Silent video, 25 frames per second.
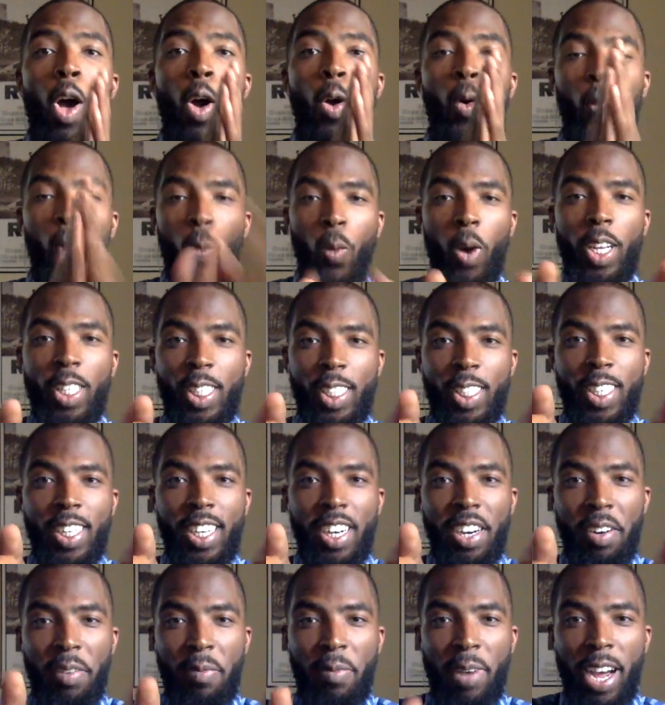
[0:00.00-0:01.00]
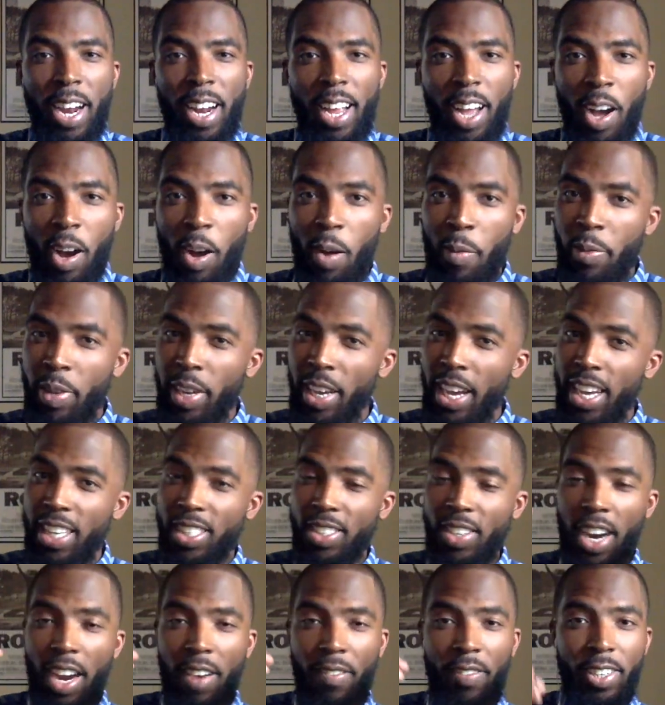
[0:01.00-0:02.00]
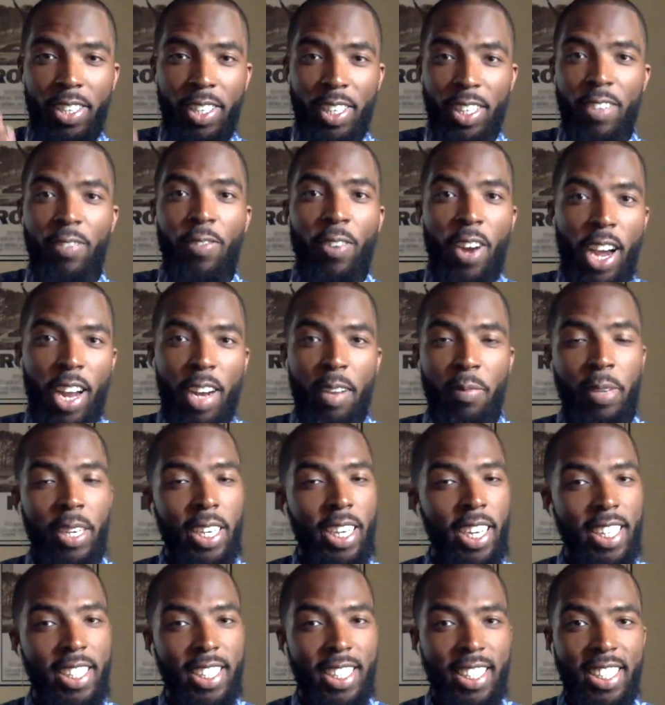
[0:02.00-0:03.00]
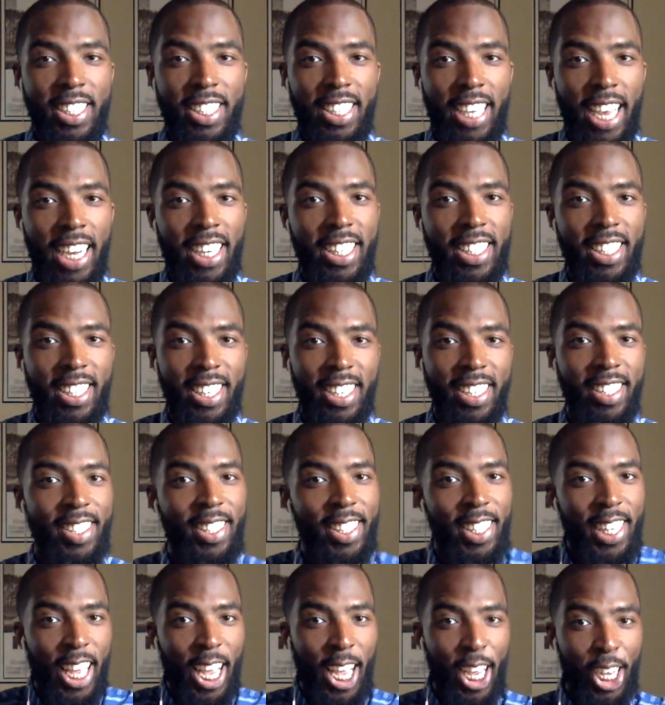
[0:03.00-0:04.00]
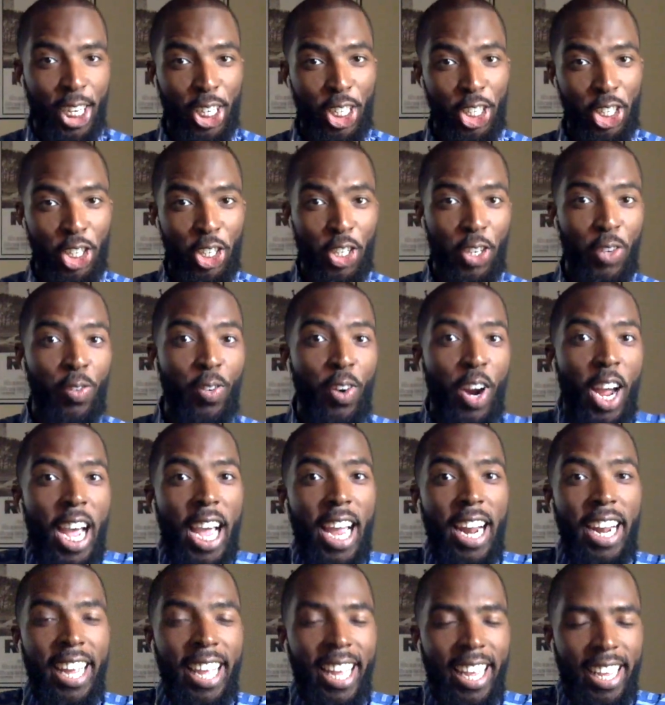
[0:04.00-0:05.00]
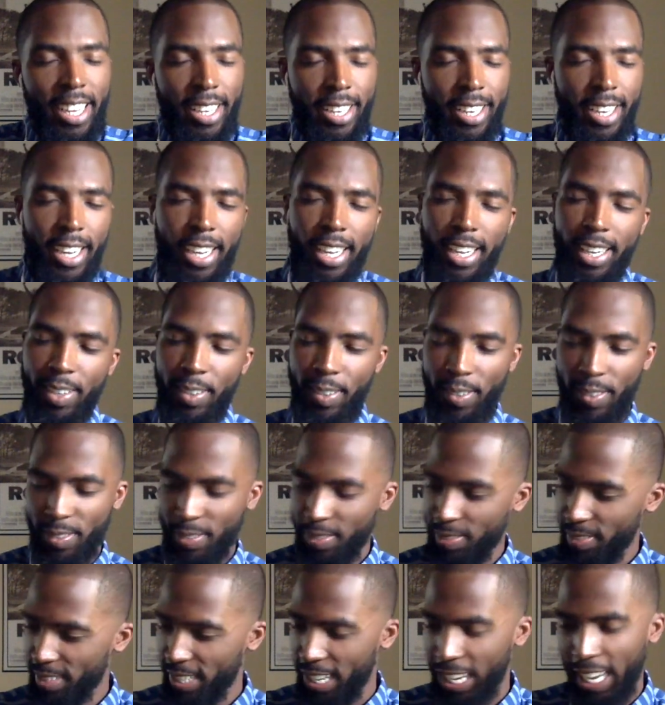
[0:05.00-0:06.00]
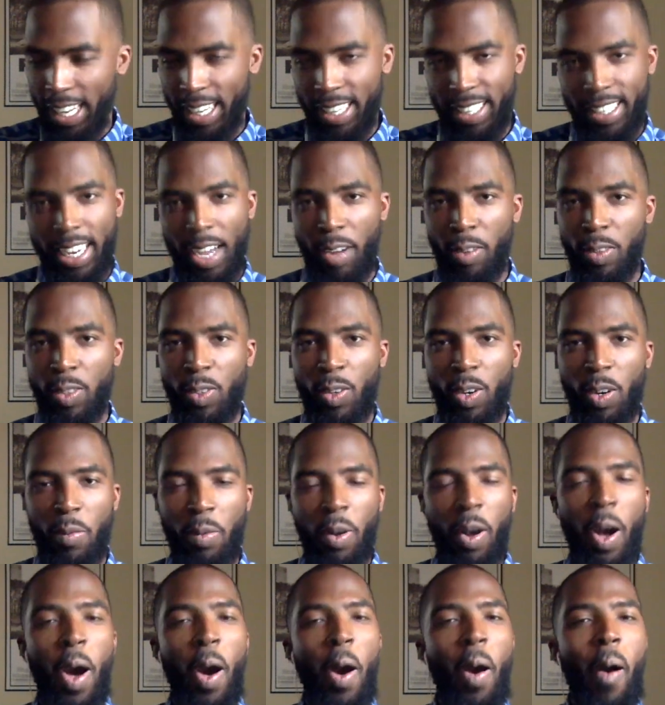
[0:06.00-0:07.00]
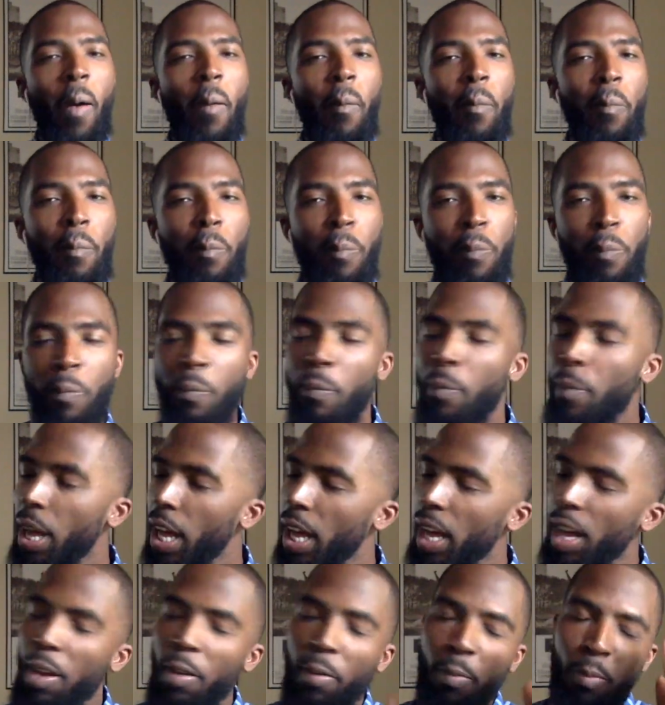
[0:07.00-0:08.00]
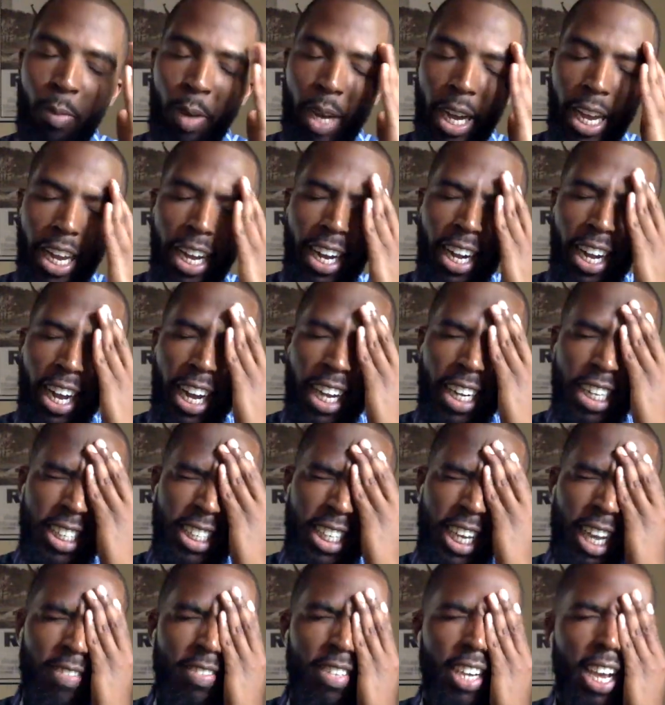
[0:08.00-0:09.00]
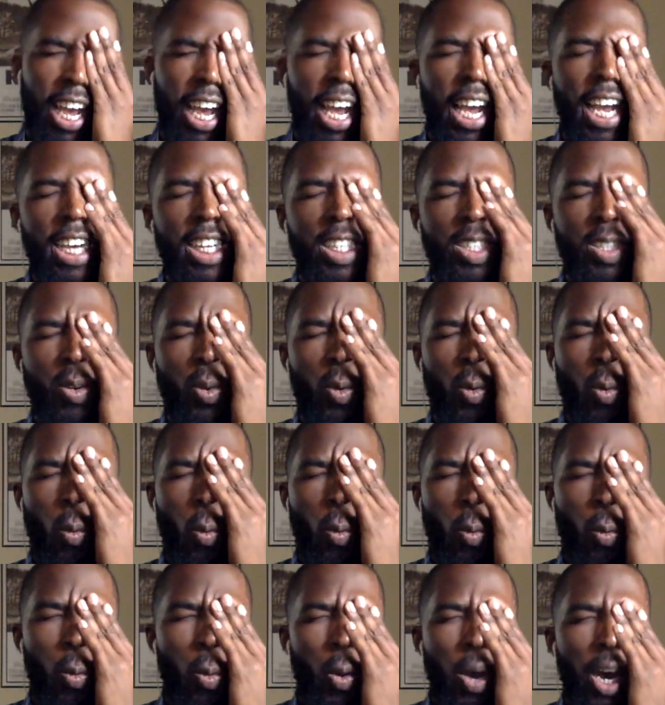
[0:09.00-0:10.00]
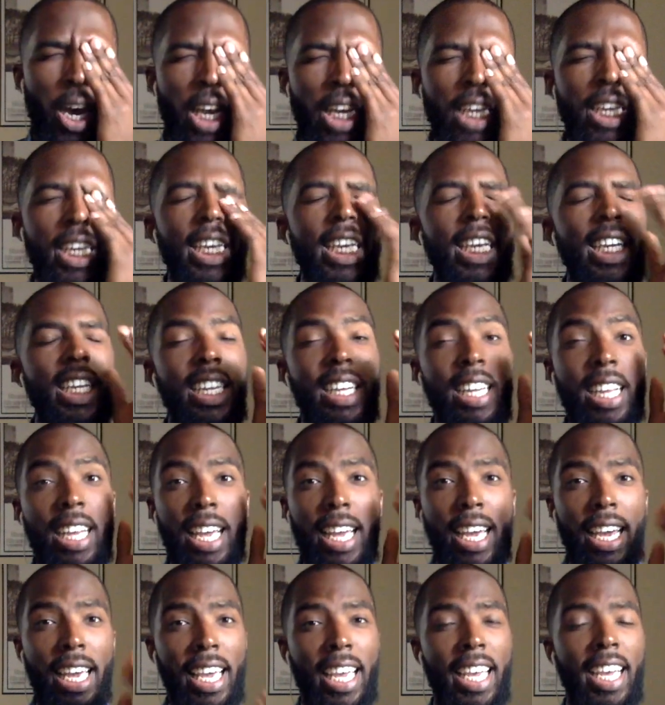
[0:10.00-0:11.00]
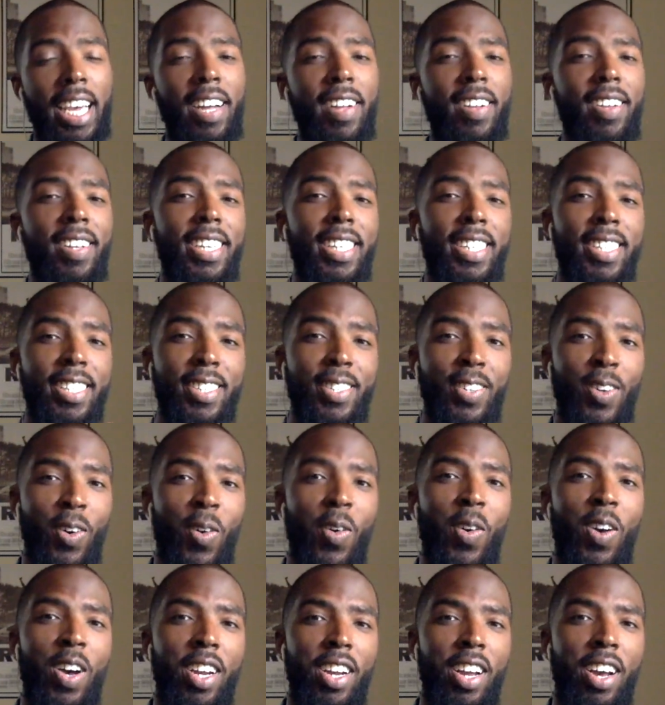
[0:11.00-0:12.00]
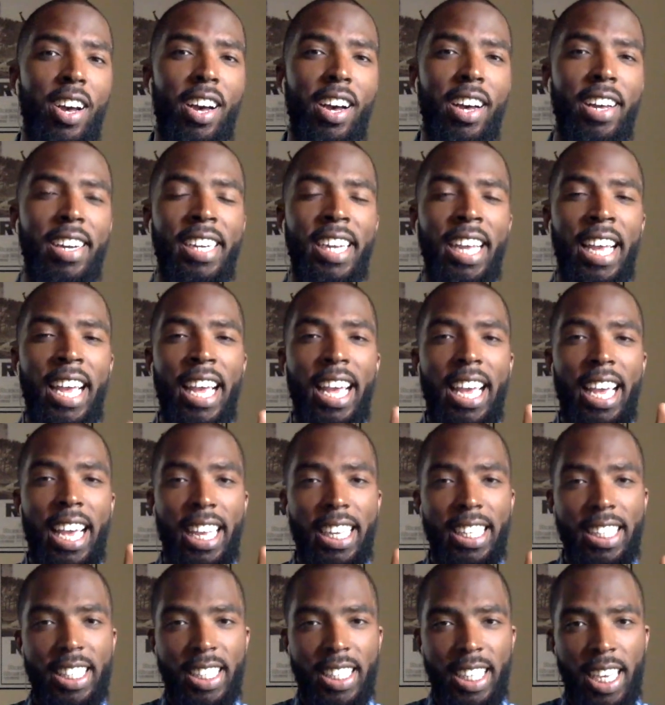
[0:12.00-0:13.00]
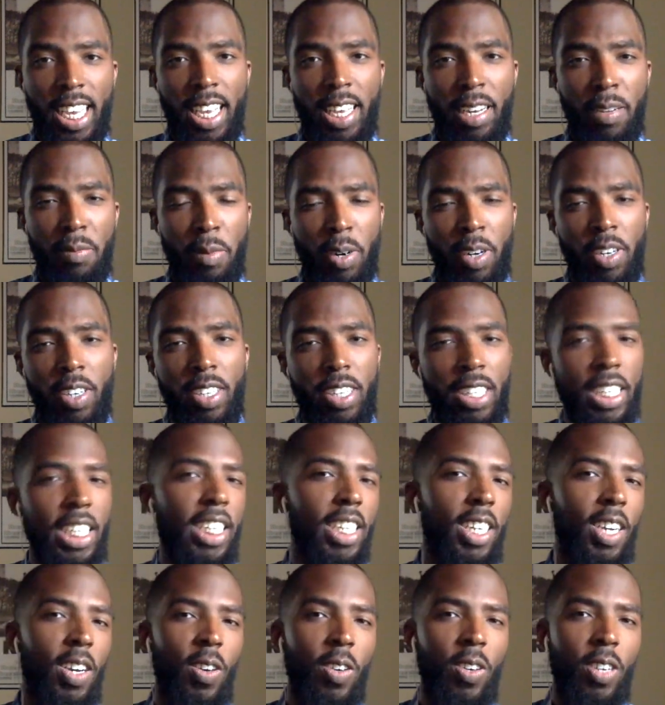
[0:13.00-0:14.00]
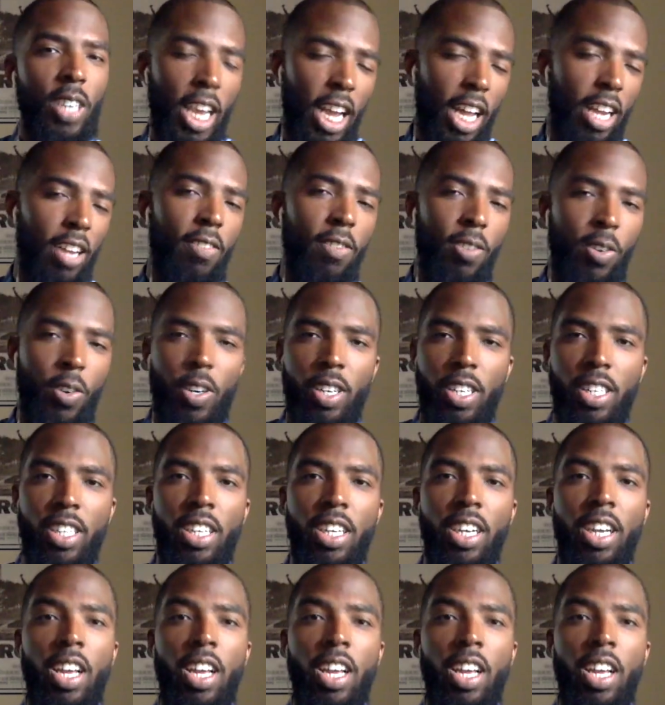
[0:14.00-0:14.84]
What's good, everybody? I hope you guys are having a good Friday because it is actually Good Friday. Yeah, no, that was horrible. But I just have to ask, what in the hell is going on in San Bernardino, California?